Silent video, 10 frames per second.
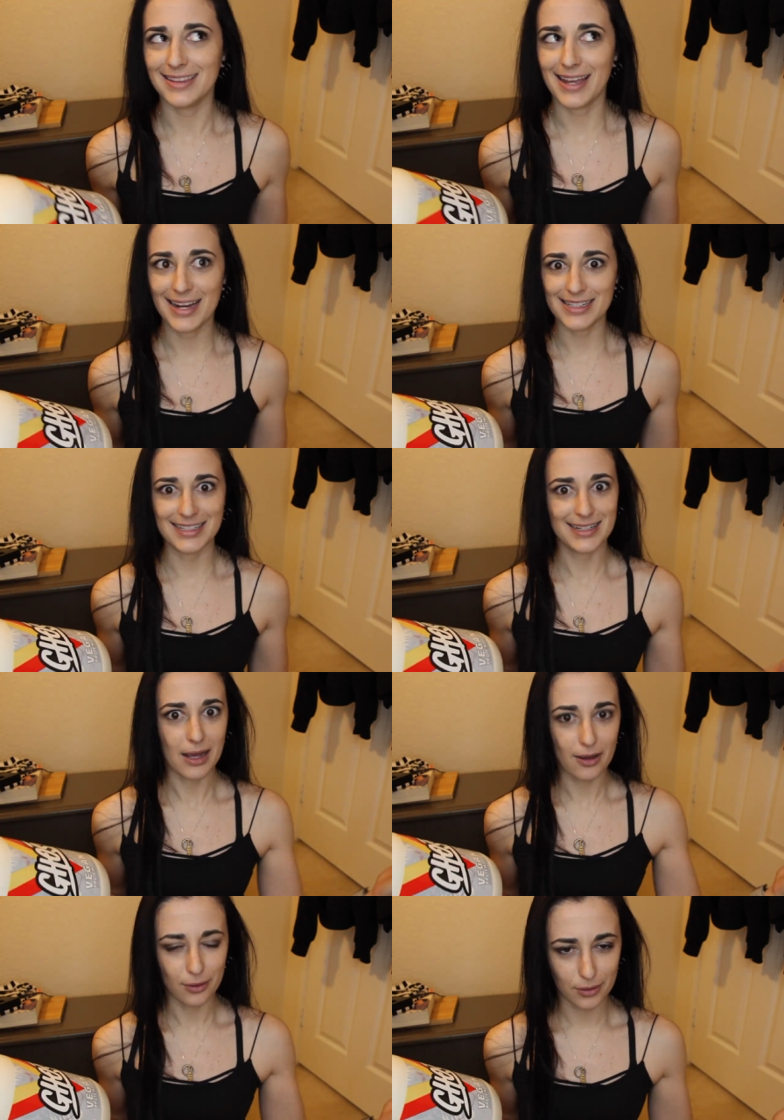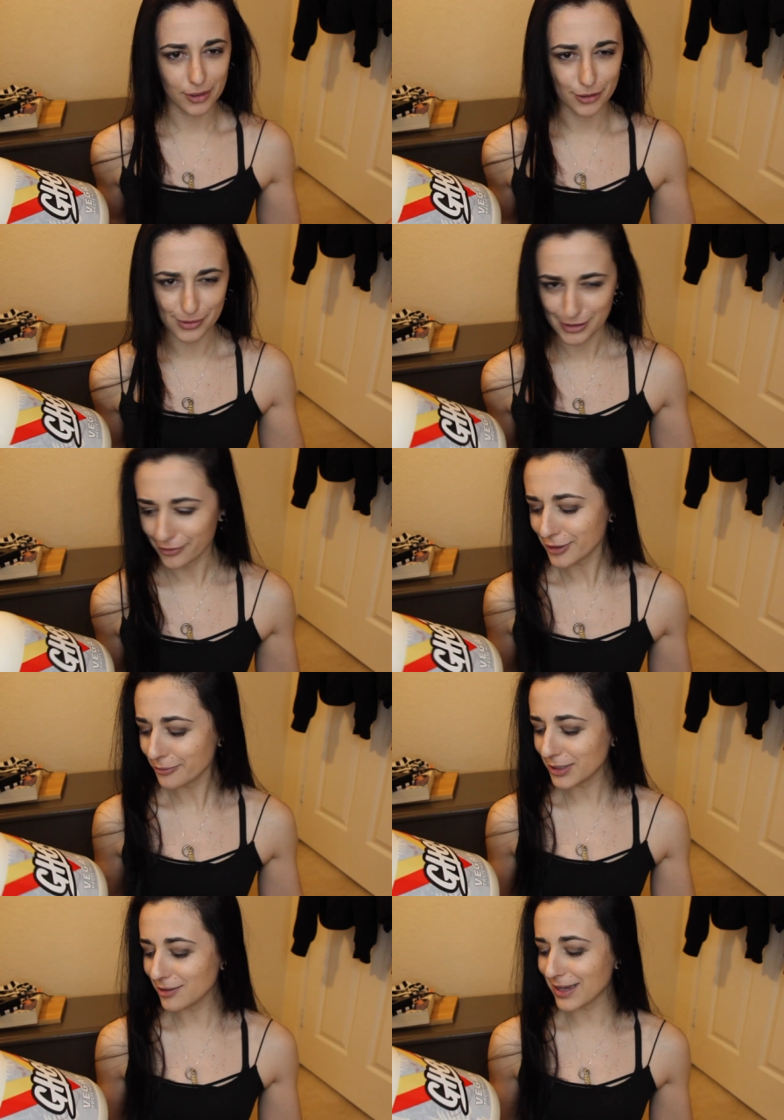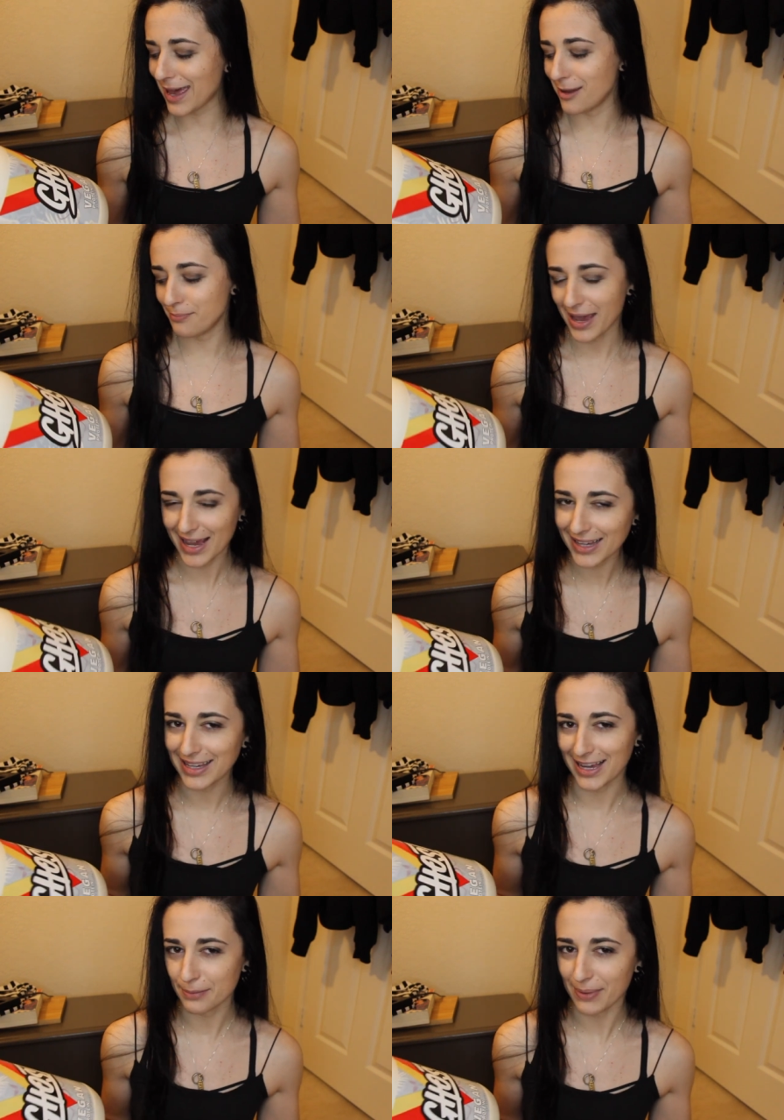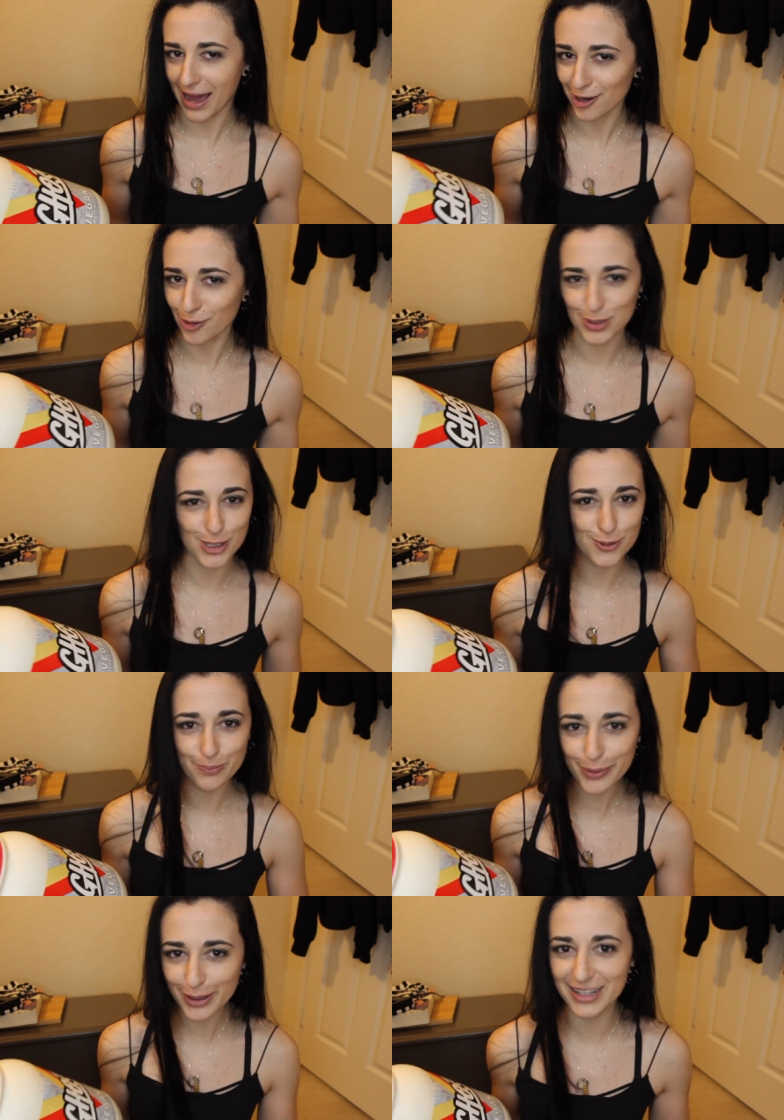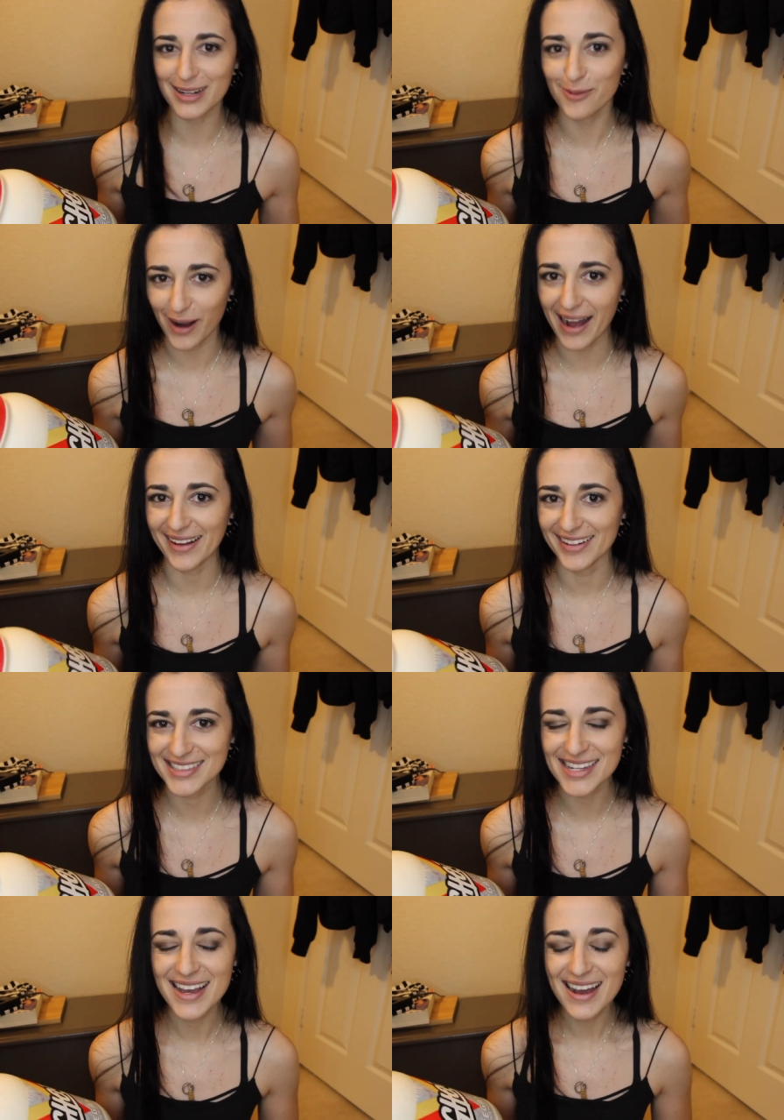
They did, you know, cereal milk and pancake batter, which is pretty wild.